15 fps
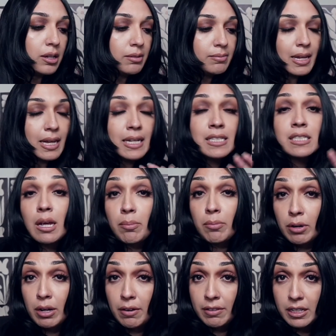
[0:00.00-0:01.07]
in
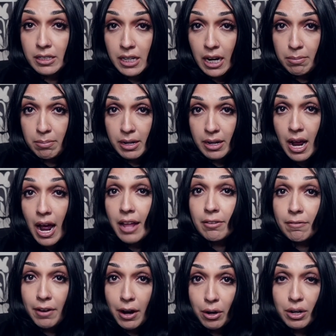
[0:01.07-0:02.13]
summary of the indictment, at the
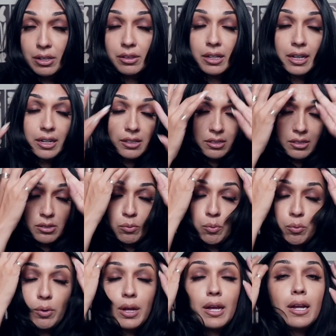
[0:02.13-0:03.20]
very least,
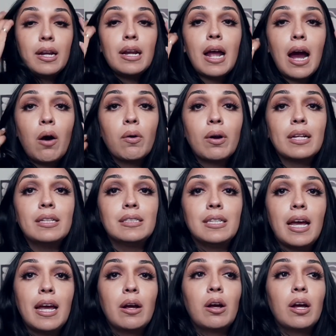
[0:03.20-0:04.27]
we now can
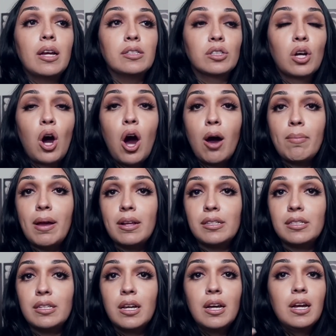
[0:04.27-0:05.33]
take his
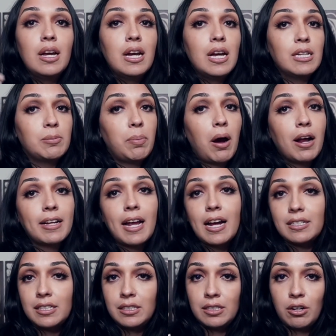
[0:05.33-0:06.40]
comments, his
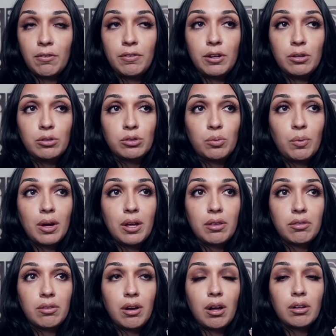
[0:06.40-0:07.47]
podcasts, his interviews
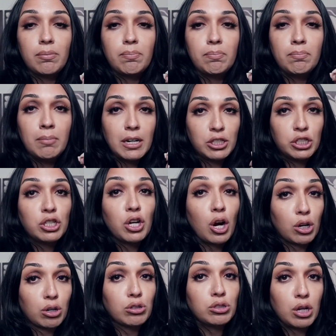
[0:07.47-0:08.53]
with a much
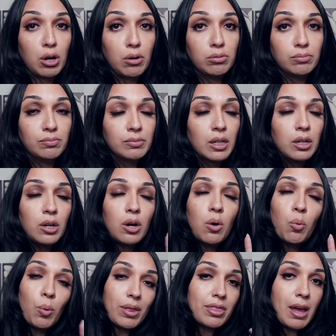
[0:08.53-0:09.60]
darker tone.
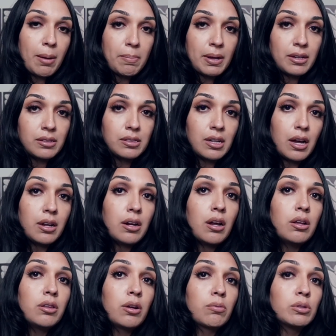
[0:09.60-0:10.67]
With that being said,
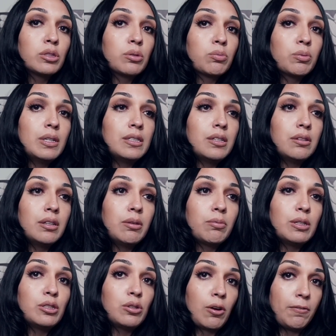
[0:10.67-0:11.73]
there was a recently
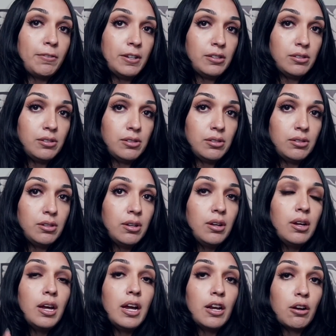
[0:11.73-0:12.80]
resurfaced
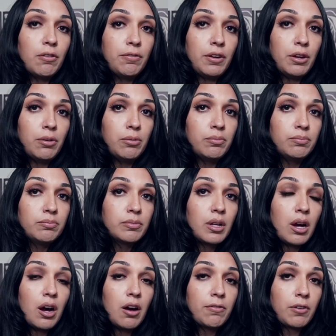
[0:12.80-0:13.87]
interview
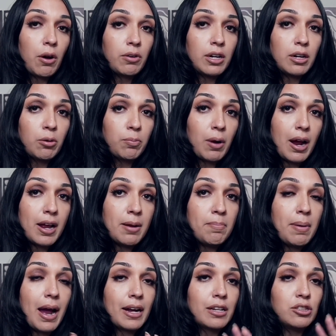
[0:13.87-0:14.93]
of Conan O'Brien
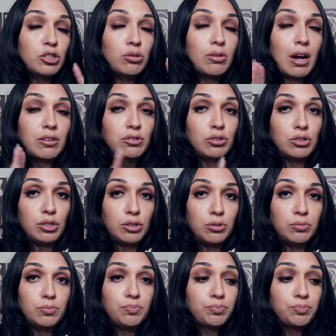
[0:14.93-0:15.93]
back in 2002